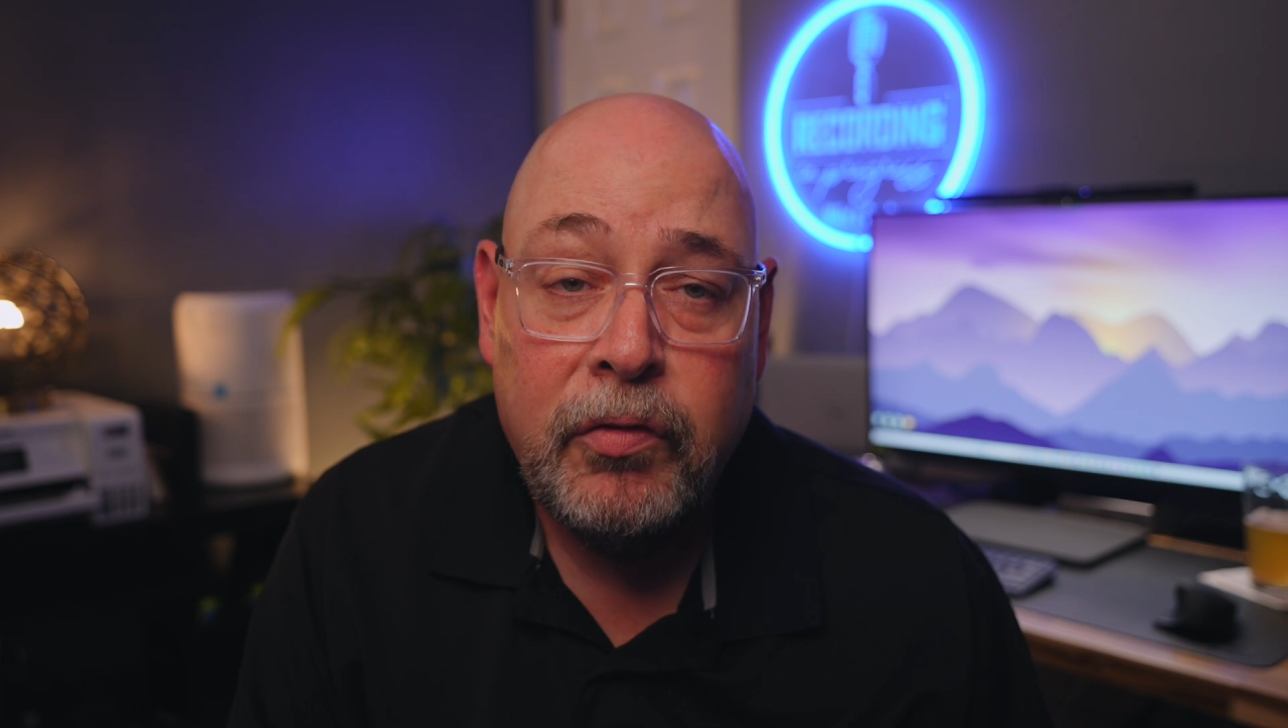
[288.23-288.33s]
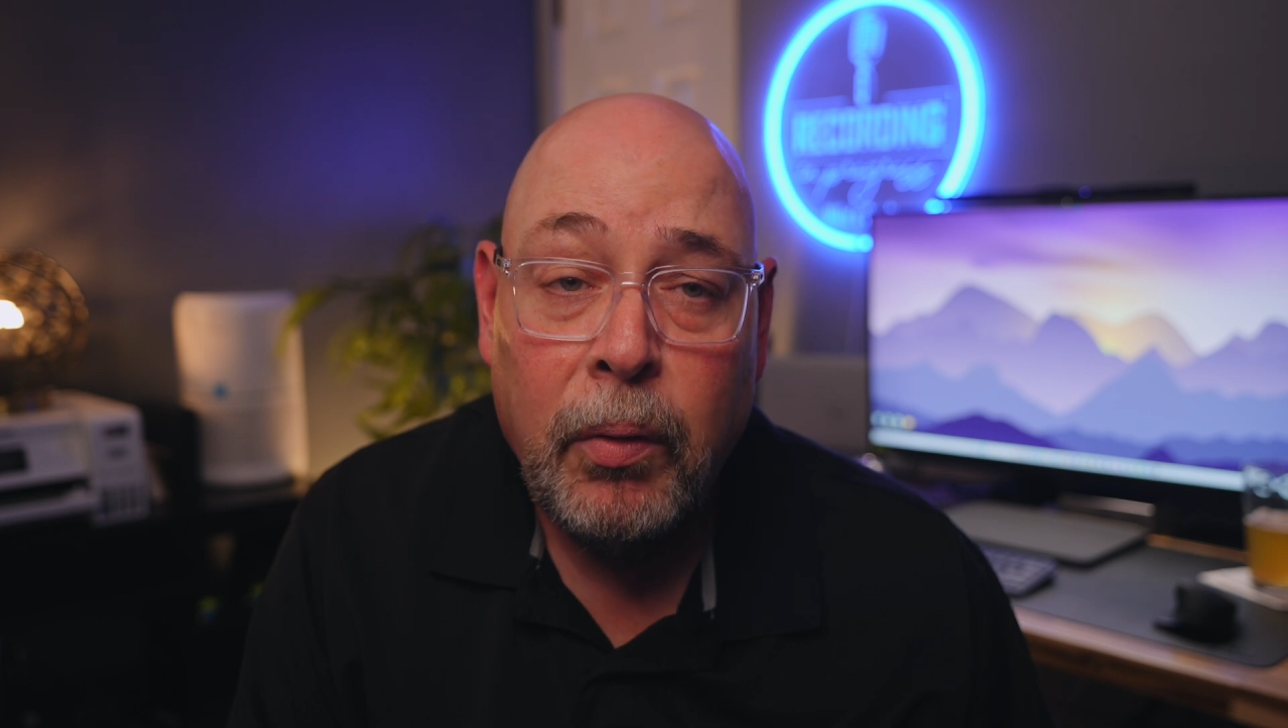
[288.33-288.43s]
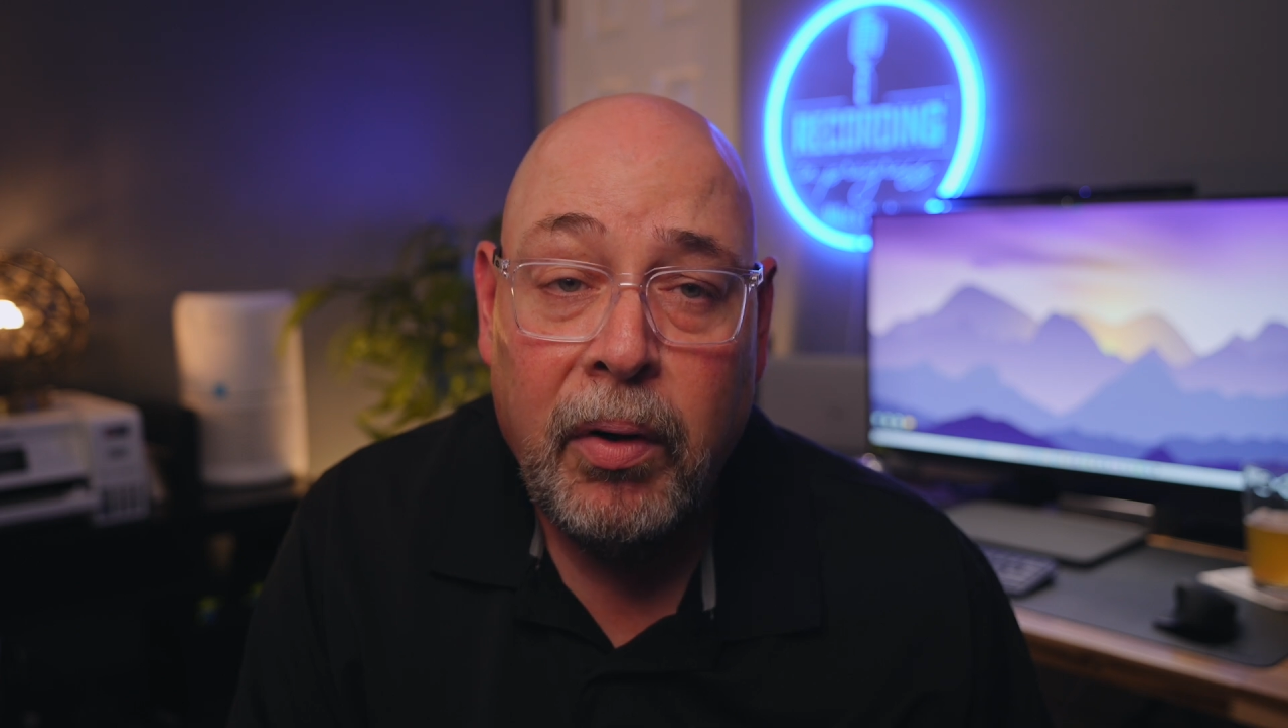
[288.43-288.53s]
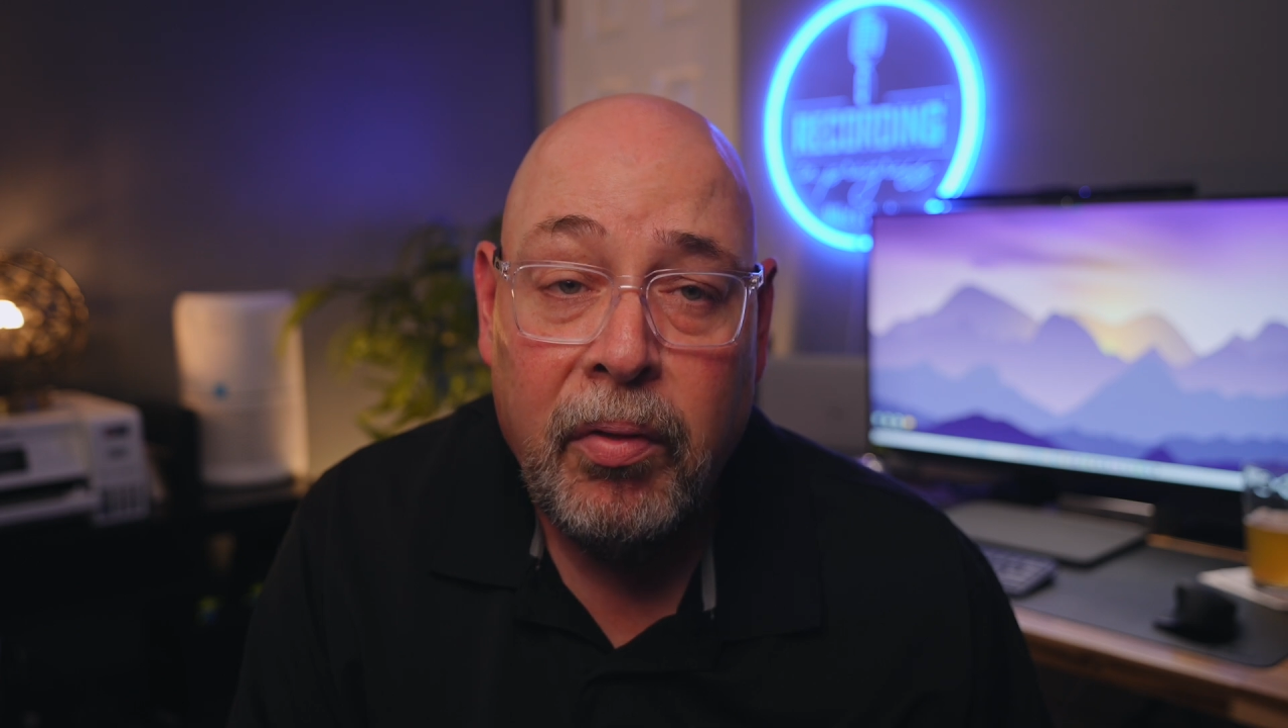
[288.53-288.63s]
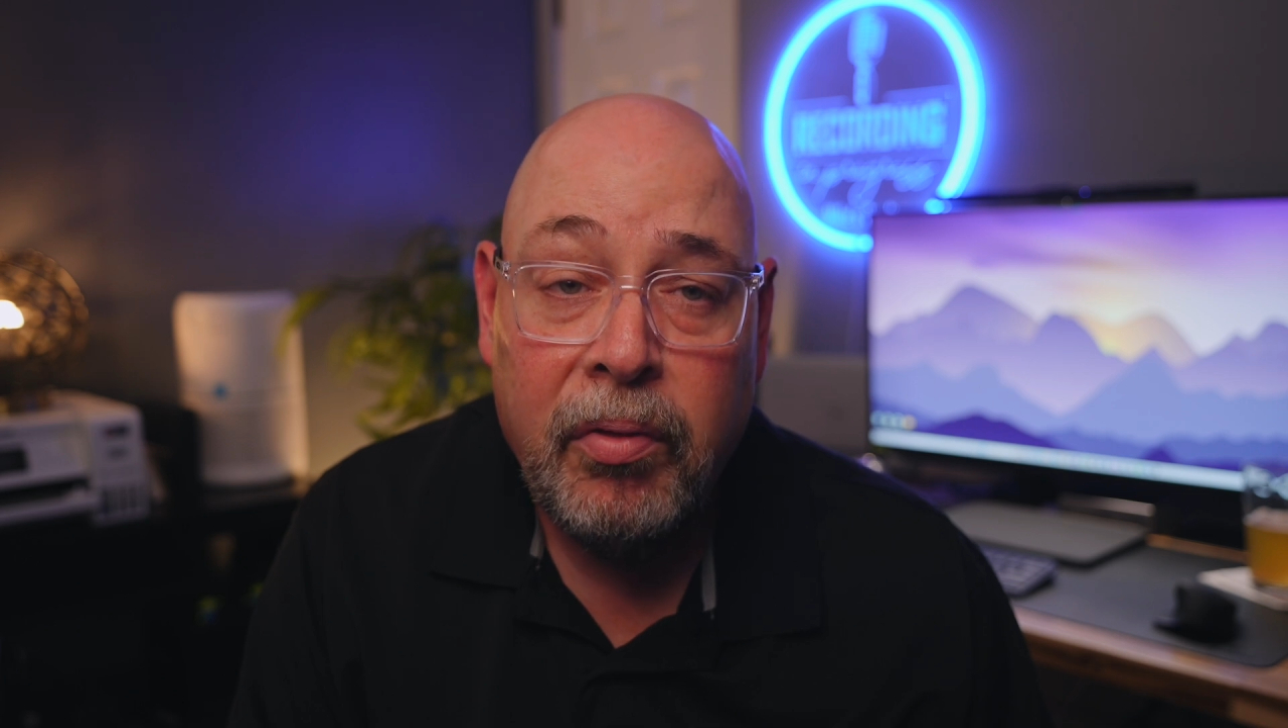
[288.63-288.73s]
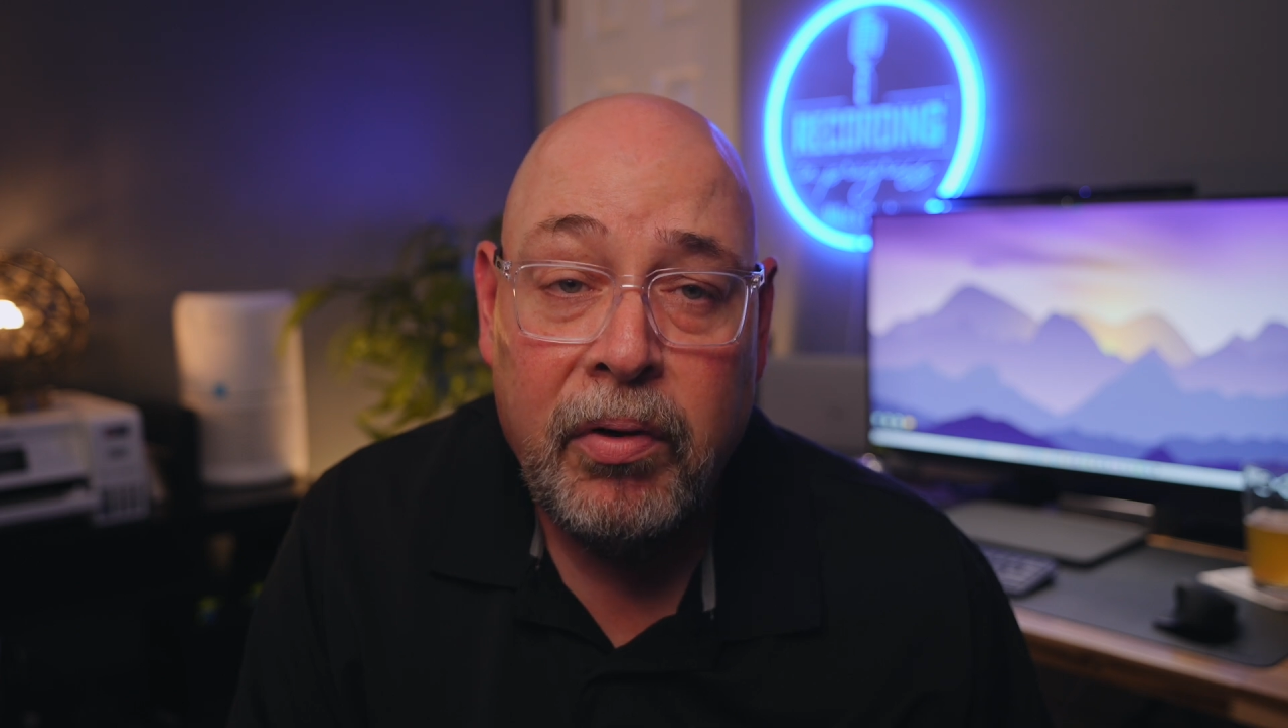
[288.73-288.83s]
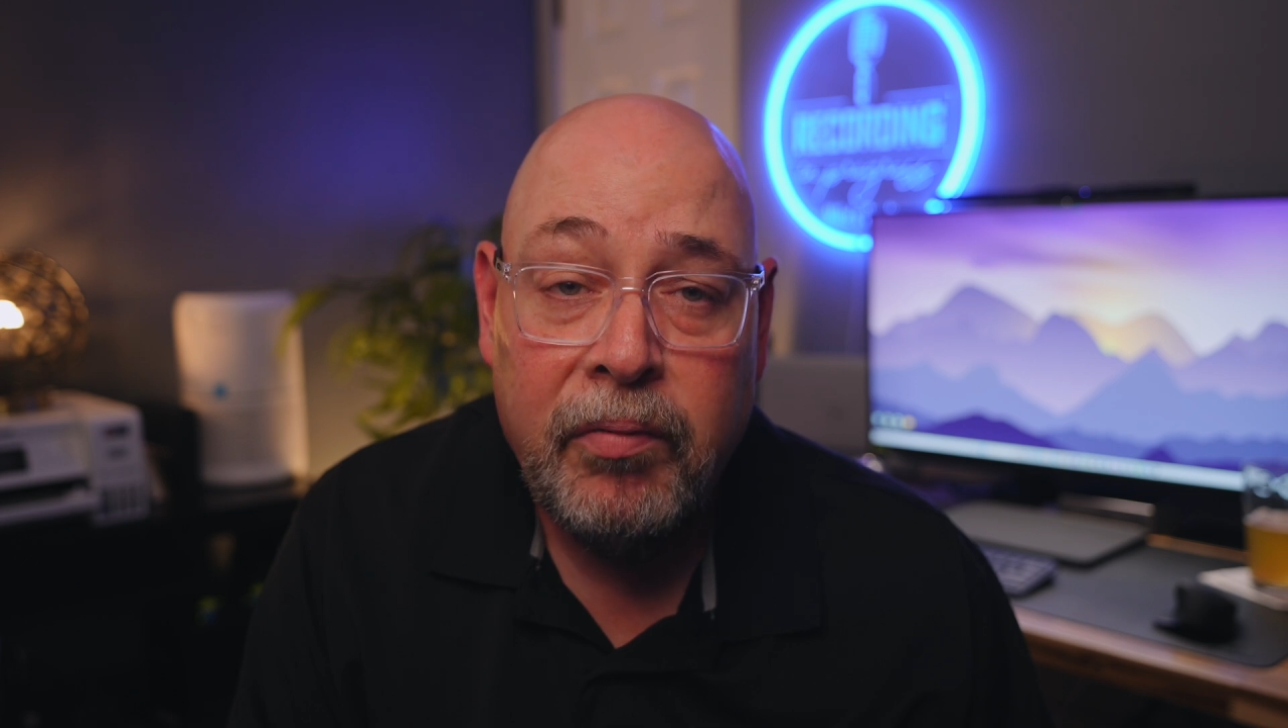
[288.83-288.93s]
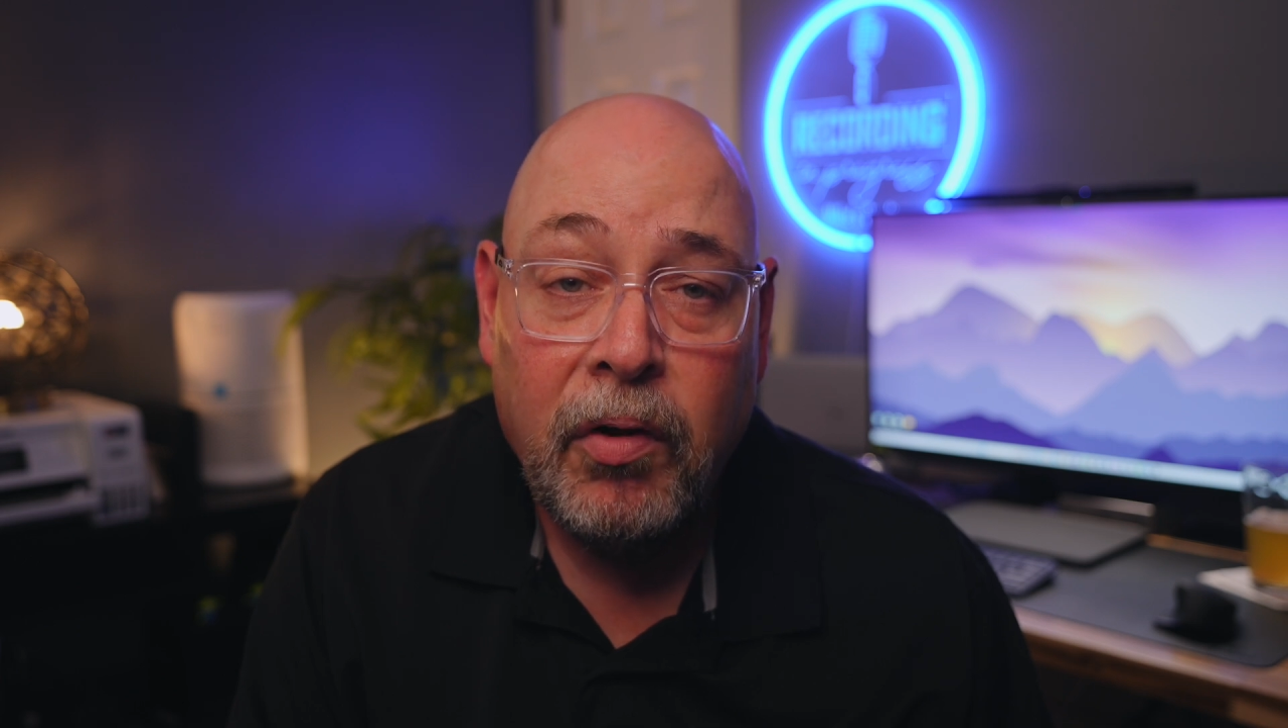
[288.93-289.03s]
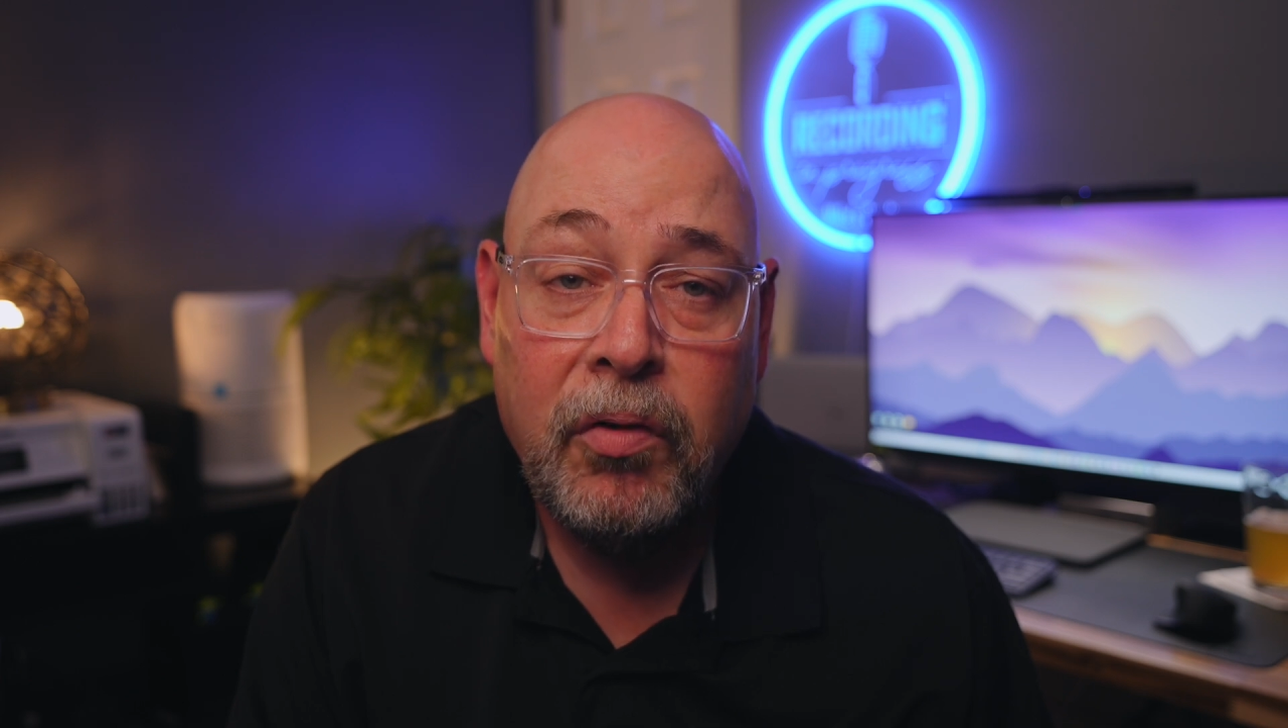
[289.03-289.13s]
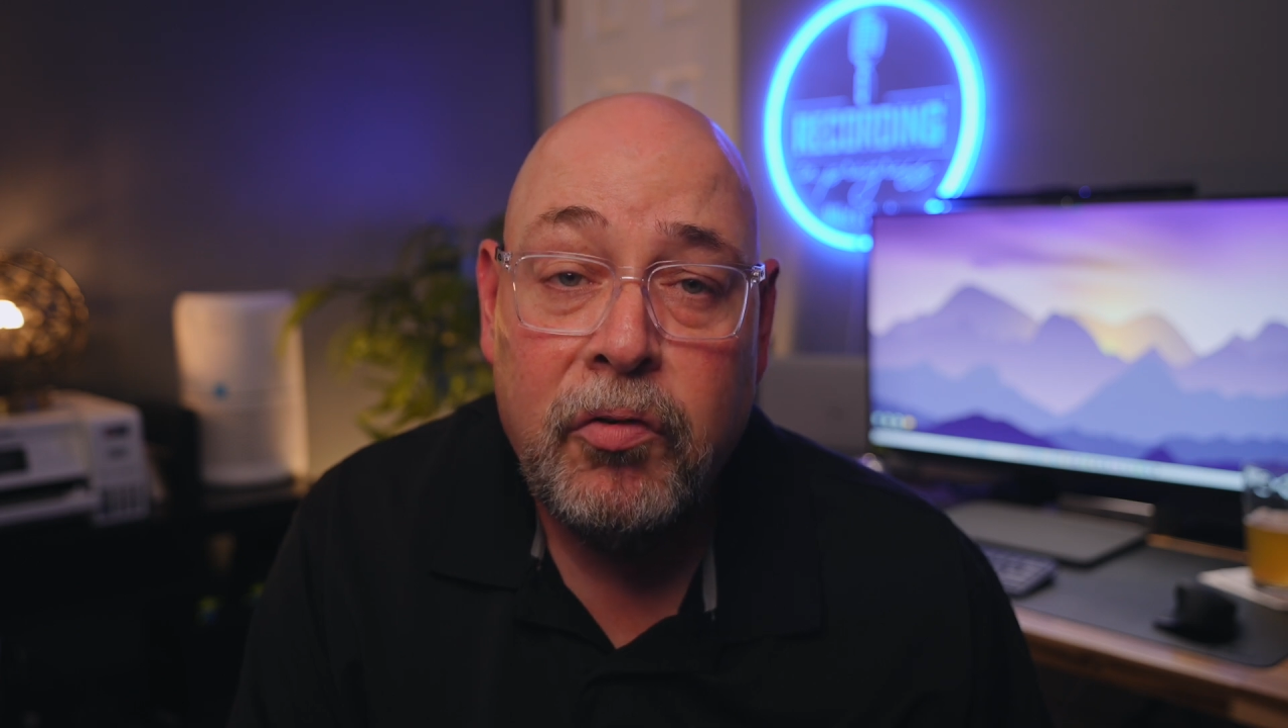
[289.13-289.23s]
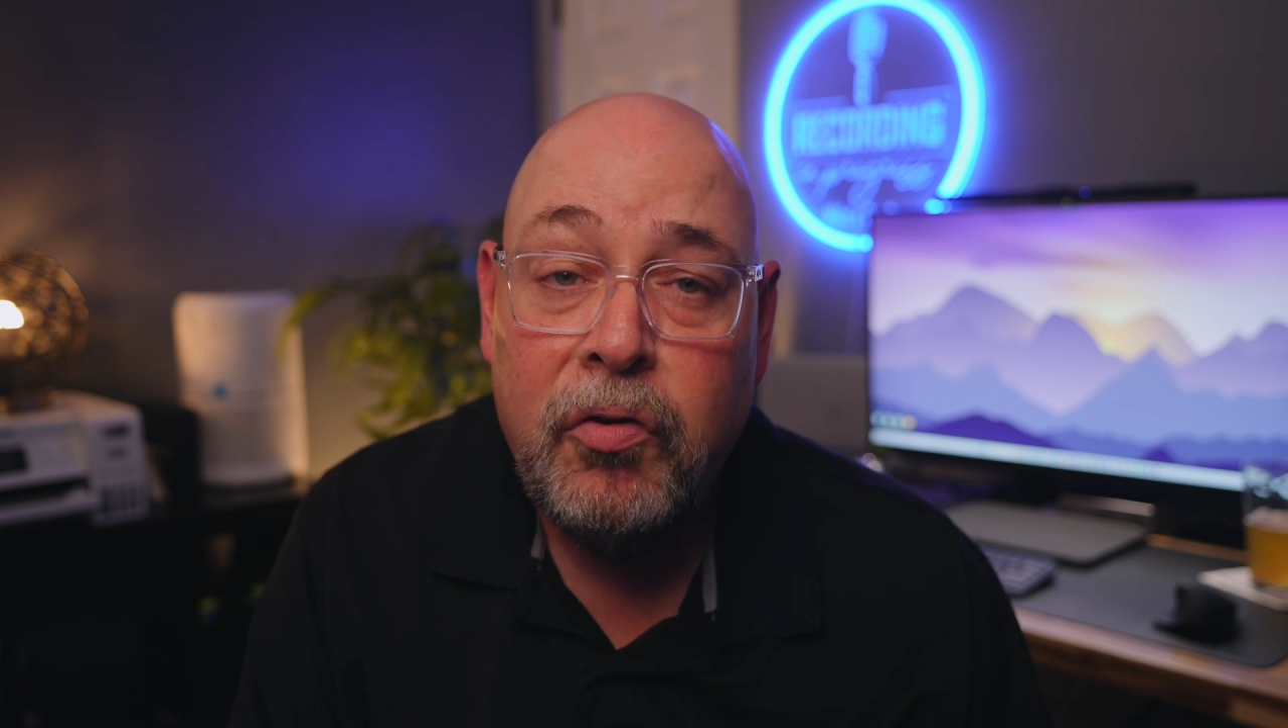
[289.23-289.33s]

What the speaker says: 230-volt